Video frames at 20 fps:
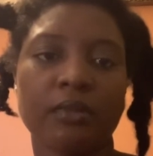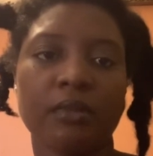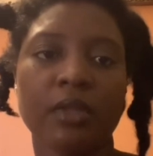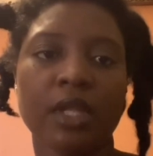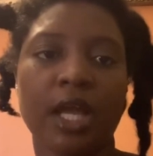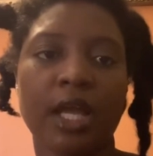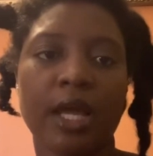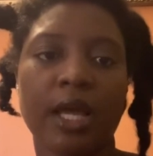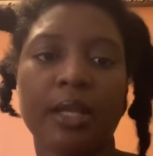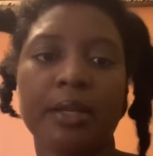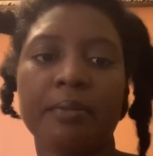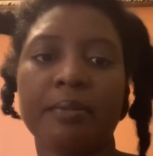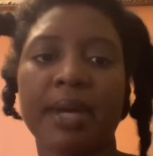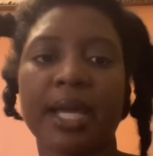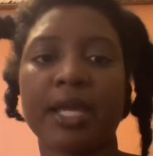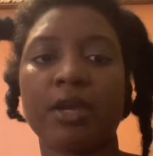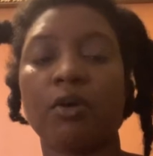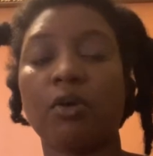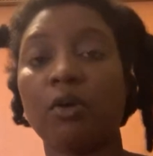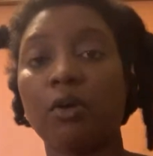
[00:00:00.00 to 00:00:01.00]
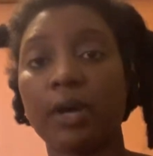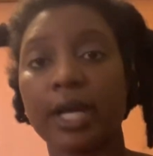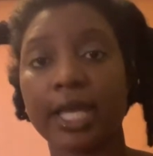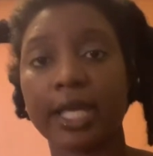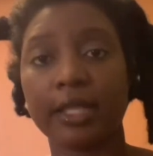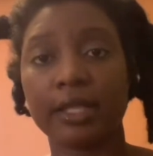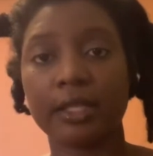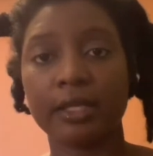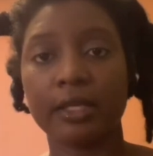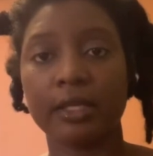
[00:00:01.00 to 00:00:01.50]
And my
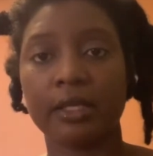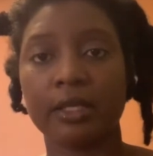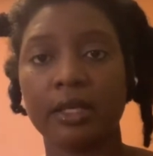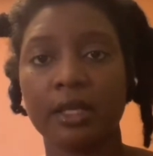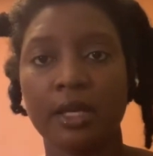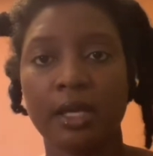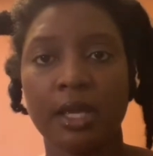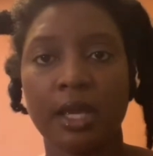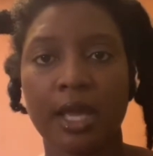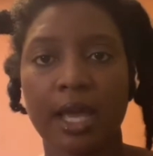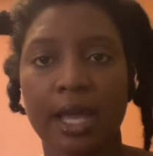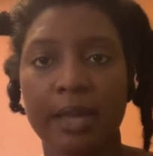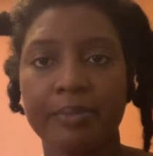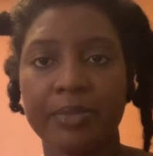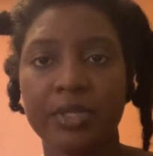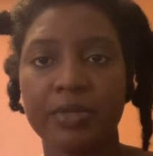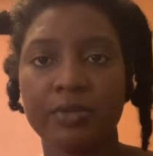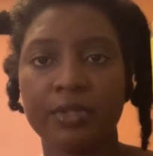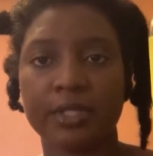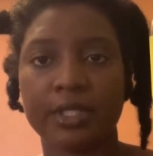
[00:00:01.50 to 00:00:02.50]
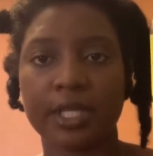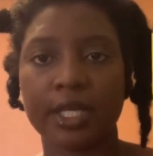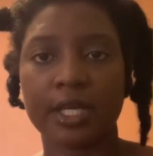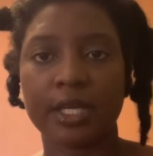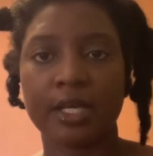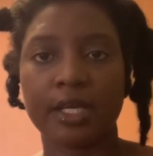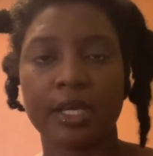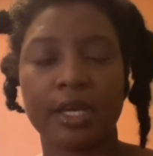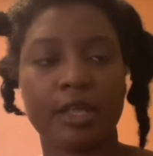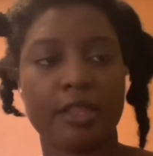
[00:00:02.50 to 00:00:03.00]
oil, I'm
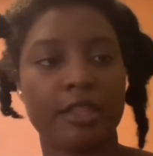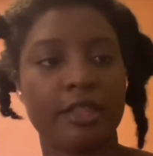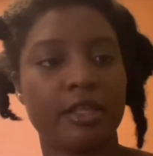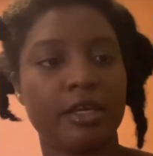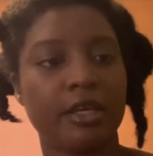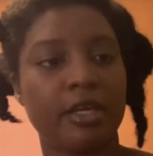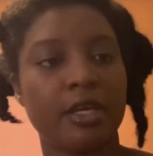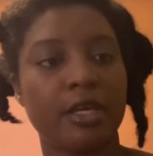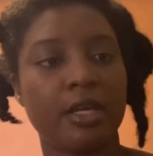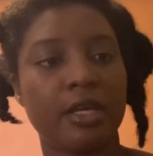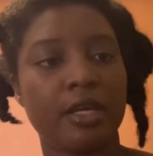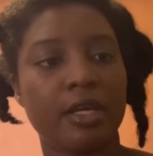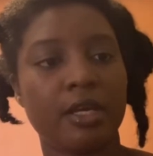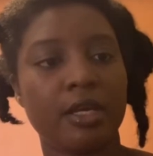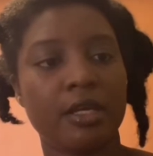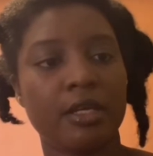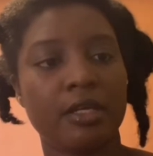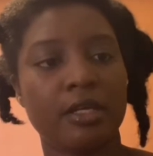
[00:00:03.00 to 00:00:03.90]
using the